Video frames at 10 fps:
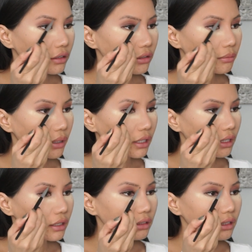to make
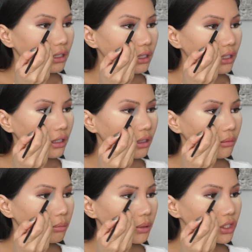it clean, and
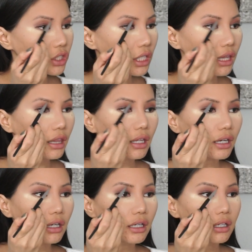then brushing
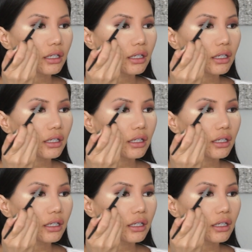the